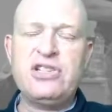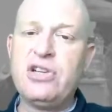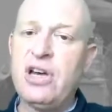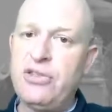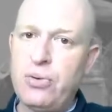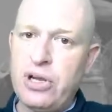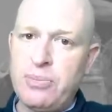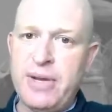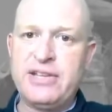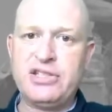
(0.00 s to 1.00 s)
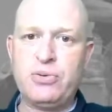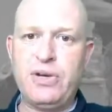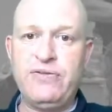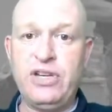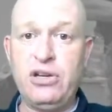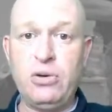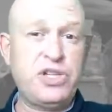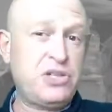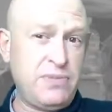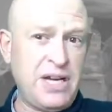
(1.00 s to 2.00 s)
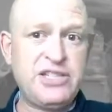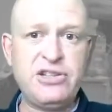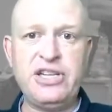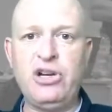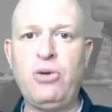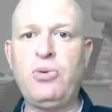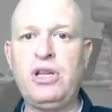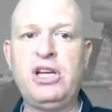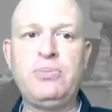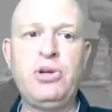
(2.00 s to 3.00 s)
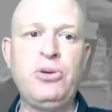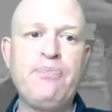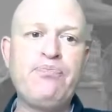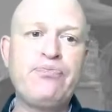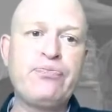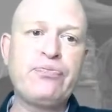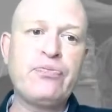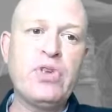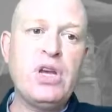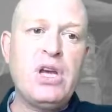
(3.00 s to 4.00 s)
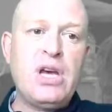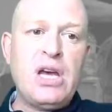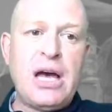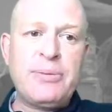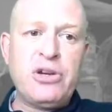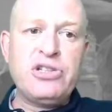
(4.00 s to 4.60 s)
So I thought I'd make this quick video, which I certainly hope will help you. I'm going